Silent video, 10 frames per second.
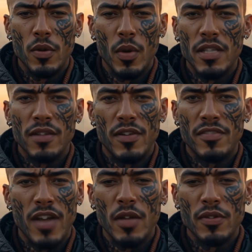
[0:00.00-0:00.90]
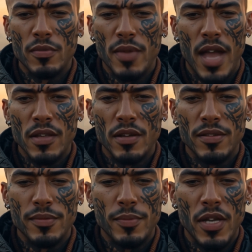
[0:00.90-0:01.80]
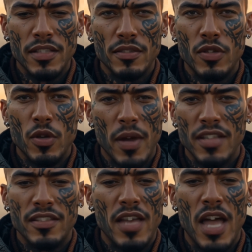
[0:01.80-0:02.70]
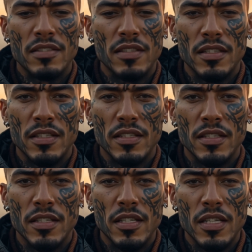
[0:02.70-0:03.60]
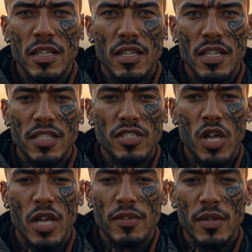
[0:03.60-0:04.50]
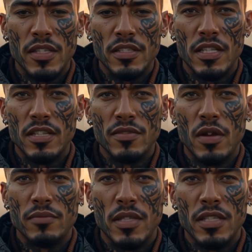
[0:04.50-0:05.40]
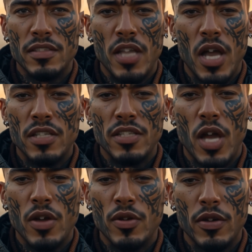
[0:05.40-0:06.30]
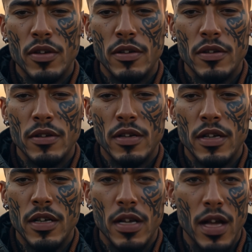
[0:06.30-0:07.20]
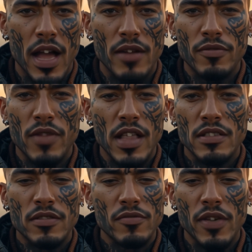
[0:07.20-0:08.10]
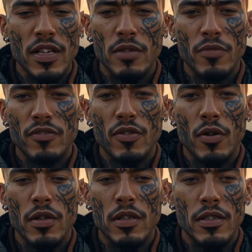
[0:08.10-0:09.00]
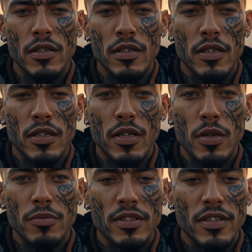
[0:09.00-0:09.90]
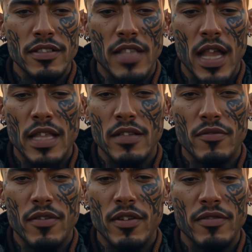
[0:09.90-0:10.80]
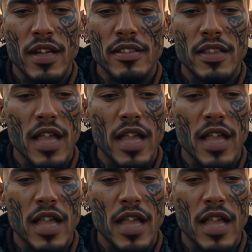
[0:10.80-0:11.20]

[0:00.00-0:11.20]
The weight of 1,000 battles presses on my chest. Each heartbeat, a drumbeat to unknown. I've faced fear before, but today it feels like